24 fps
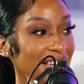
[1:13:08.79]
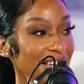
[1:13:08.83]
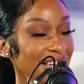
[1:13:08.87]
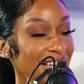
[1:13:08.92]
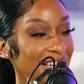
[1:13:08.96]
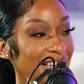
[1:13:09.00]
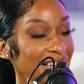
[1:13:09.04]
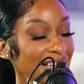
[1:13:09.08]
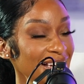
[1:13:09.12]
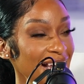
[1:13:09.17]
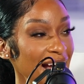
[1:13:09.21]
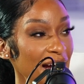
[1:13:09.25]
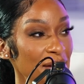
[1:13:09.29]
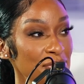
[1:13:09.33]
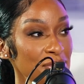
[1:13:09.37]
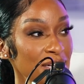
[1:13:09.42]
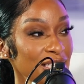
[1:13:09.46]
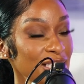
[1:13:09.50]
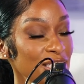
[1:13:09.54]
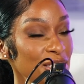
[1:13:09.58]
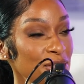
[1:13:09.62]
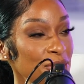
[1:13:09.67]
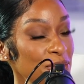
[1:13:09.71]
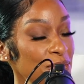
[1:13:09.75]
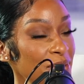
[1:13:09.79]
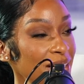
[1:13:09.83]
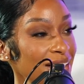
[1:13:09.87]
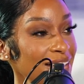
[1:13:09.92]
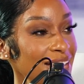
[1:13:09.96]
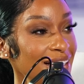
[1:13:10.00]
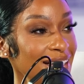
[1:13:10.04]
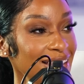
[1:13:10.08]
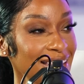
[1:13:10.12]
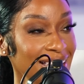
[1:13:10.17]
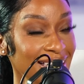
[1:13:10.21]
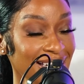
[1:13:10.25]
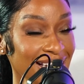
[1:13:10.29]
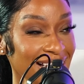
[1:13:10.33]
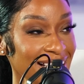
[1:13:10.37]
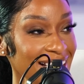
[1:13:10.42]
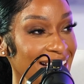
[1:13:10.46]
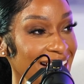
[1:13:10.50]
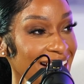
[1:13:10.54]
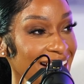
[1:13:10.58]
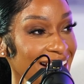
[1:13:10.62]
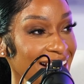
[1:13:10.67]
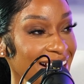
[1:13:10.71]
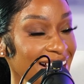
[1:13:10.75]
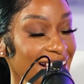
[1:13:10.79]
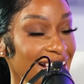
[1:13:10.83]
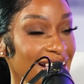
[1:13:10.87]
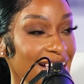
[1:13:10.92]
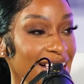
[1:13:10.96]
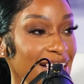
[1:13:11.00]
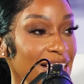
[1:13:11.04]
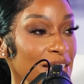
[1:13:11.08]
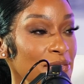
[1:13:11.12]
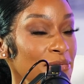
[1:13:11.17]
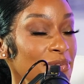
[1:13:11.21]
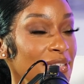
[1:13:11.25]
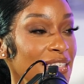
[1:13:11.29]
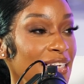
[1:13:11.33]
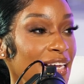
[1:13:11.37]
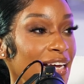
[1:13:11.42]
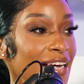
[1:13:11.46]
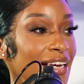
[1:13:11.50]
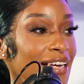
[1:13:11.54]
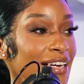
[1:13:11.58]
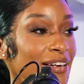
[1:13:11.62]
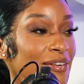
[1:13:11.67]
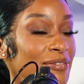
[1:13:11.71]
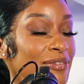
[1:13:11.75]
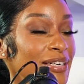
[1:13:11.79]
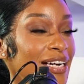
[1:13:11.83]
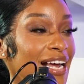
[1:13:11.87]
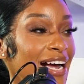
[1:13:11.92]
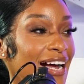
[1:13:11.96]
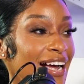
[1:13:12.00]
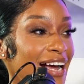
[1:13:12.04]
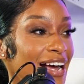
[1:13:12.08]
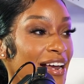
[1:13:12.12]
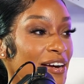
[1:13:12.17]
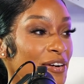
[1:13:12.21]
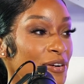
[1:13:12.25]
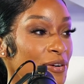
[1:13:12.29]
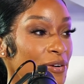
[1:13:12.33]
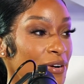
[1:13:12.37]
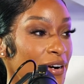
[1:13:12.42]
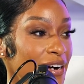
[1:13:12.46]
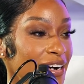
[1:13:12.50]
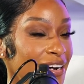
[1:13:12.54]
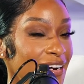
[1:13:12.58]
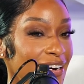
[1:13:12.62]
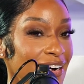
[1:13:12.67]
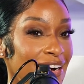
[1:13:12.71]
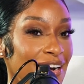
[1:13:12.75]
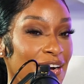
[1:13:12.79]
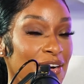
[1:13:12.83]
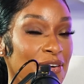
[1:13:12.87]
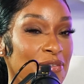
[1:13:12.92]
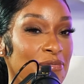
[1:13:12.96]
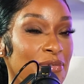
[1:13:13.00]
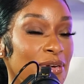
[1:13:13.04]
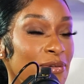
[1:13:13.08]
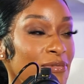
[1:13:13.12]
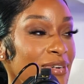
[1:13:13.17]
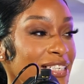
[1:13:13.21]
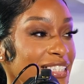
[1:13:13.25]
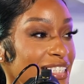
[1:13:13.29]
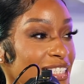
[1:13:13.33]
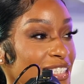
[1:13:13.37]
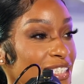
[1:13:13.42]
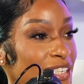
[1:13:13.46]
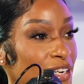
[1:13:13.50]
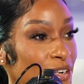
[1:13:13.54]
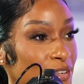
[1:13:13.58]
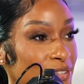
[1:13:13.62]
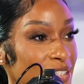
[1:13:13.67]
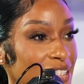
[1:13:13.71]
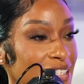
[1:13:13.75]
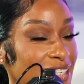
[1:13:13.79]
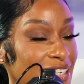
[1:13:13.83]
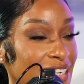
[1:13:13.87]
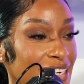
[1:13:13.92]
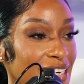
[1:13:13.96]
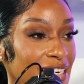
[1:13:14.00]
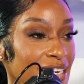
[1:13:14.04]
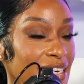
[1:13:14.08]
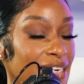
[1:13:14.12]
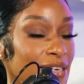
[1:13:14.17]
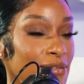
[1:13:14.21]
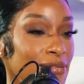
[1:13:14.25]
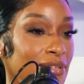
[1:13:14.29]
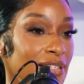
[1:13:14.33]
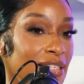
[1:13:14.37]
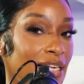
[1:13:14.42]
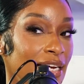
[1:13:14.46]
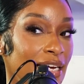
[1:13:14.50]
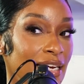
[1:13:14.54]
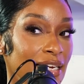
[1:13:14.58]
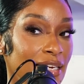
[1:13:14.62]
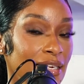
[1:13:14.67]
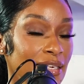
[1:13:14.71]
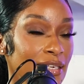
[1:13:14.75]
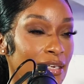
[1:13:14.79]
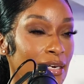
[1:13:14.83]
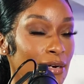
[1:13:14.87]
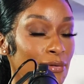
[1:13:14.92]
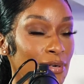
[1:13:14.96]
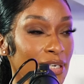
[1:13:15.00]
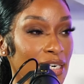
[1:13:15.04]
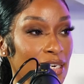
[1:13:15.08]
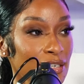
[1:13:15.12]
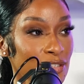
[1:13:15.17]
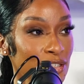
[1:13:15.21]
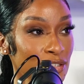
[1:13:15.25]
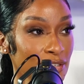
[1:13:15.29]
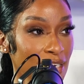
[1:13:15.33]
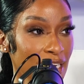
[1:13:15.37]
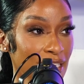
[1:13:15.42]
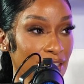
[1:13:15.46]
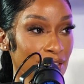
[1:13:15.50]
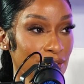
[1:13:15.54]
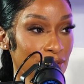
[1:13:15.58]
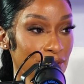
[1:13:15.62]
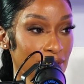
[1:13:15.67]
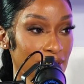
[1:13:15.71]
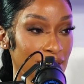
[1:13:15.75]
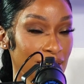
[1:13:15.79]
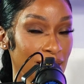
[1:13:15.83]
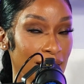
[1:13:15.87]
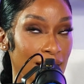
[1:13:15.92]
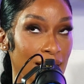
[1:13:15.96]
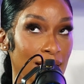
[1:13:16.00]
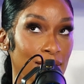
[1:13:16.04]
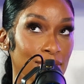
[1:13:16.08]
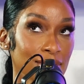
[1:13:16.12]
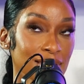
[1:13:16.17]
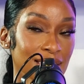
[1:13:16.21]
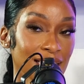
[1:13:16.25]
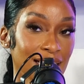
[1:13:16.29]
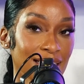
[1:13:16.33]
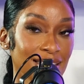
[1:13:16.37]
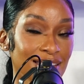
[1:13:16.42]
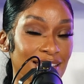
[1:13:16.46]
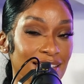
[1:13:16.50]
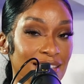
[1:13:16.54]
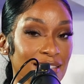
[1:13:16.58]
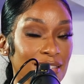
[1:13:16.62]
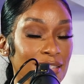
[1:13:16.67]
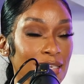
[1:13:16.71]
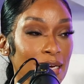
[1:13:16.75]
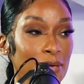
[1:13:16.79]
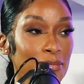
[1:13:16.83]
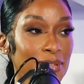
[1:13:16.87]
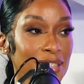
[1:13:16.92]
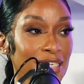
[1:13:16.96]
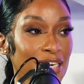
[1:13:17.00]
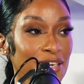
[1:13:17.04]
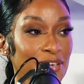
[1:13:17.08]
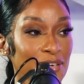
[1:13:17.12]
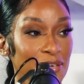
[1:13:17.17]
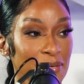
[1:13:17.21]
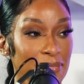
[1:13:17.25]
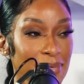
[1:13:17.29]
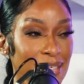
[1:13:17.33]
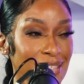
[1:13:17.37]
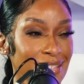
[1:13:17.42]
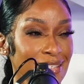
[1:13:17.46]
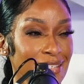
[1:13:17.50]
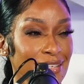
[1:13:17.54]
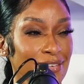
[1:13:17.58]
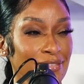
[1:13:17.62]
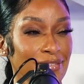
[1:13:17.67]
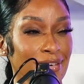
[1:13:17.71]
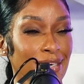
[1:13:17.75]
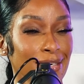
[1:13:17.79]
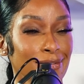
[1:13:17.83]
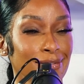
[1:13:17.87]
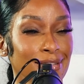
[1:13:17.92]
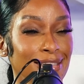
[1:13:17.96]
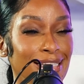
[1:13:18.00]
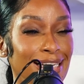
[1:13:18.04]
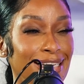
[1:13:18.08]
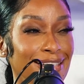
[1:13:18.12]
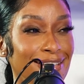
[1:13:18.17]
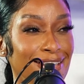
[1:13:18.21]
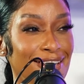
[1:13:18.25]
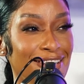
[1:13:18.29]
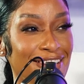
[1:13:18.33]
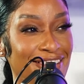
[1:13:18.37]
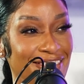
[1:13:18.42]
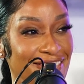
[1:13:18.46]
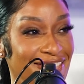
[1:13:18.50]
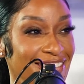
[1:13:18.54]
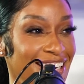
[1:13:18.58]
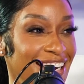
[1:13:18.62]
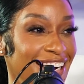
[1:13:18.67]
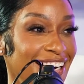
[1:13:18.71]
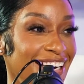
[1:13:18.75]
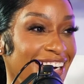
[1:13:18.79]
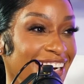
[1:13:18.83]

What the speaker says: And I wasn't doing nothing that day. And he was like, when I got in the car, we went to Toast to eat. He was like, yeah, what else you got to do today? I was like, none. He said, I'm going to take you to meet Sylvia. I was like, no, you're not.